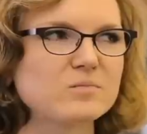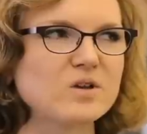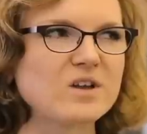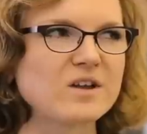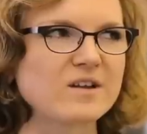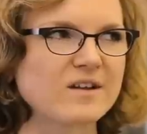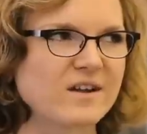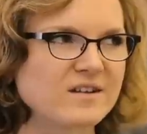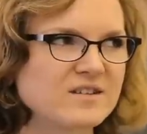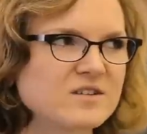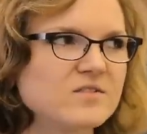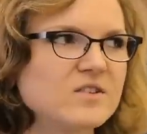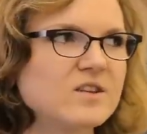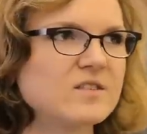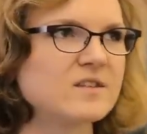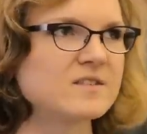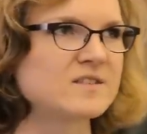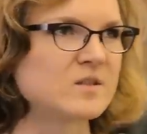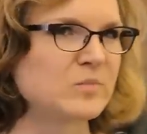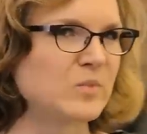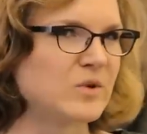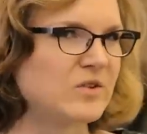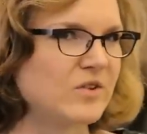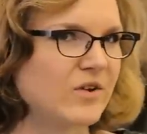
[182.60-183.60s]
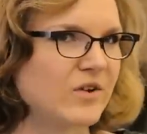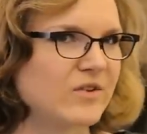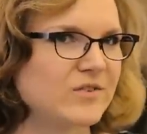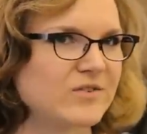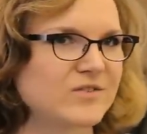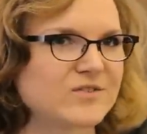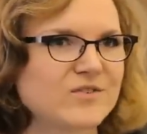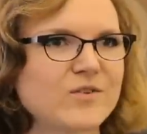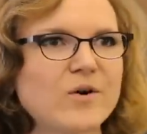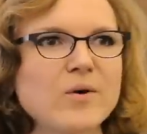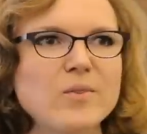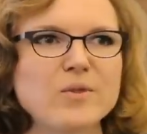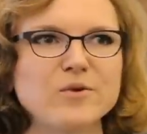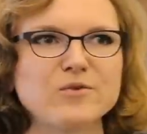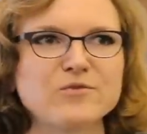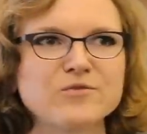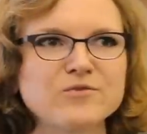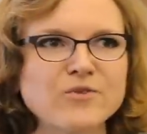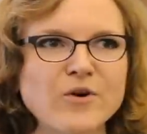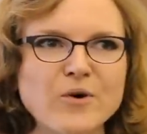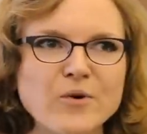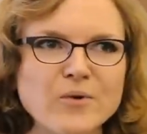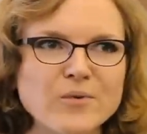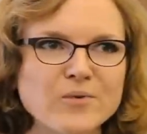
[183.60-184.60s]
being an activity that someone does on their
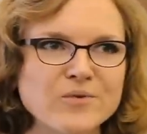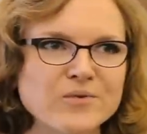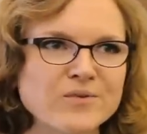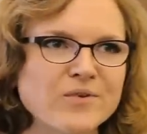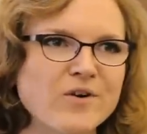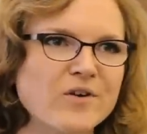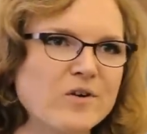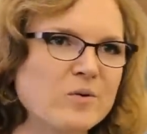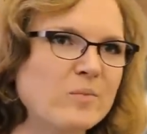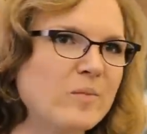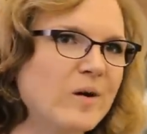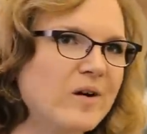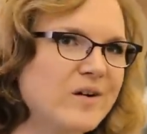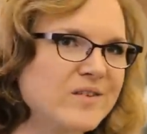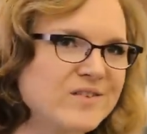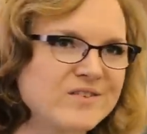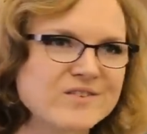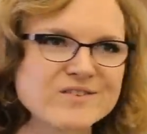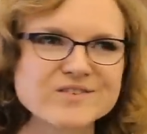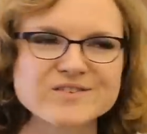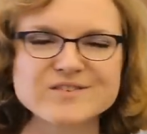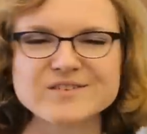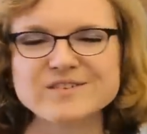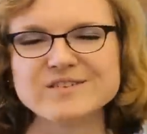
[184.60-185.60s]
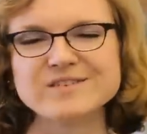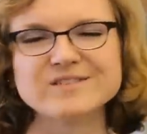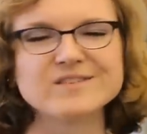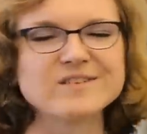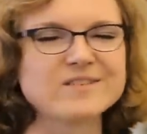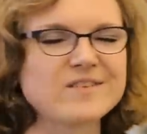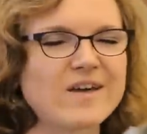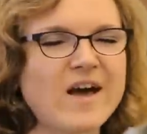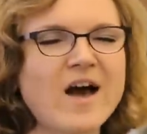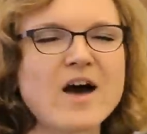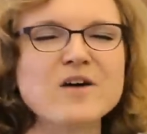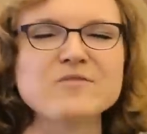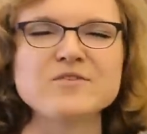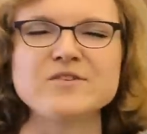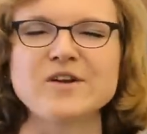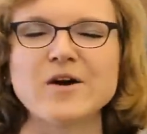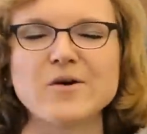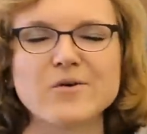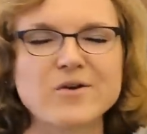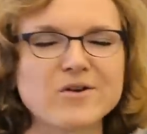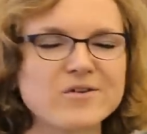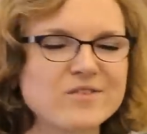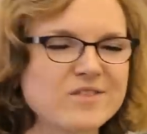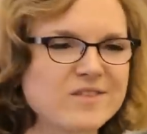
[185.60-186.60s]
phone, on a bus, in the half an
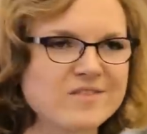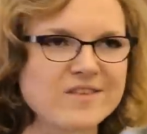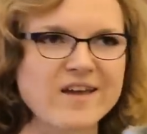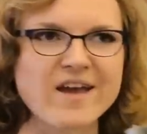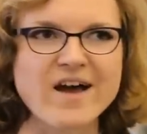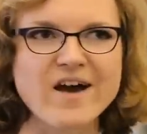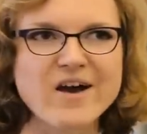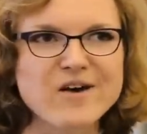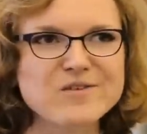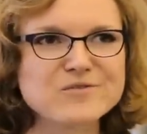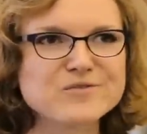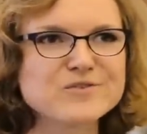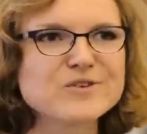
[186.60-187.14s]
hour that they have.